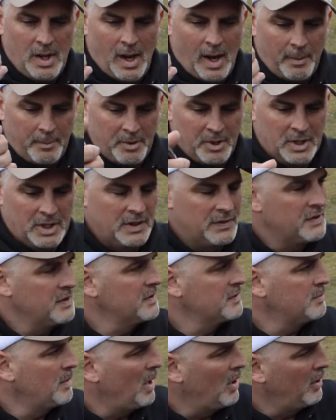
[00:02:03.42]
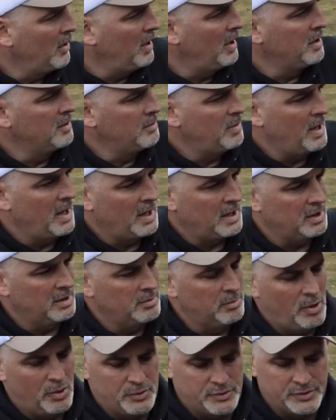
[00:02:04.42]
going to get this mounted on the back of the
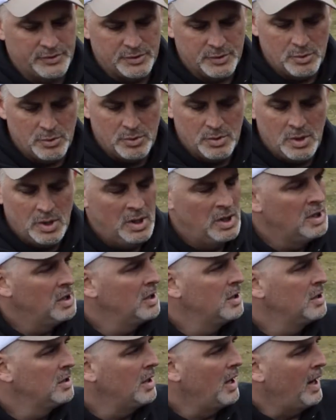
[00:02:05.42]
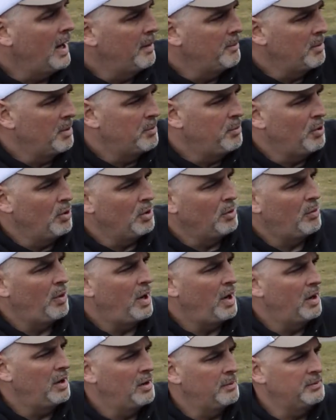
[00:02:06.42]
boat soon, and I'm going to pull the
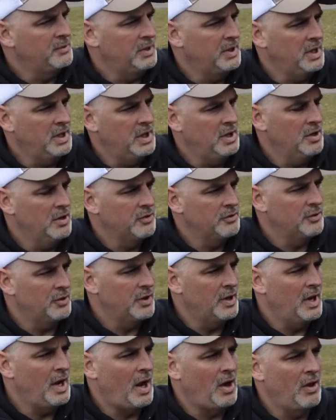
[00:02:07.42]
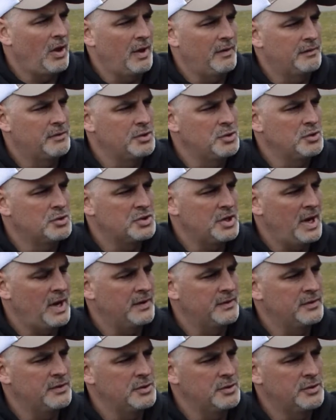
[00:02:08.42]
wire up to here, so then I'll have two
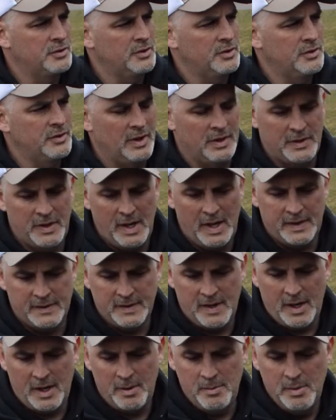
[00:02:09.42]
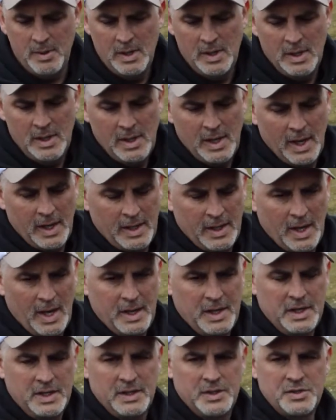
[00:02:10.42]
transducers at that time, and then I
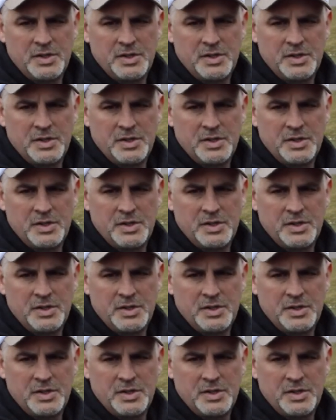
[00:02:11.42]
need the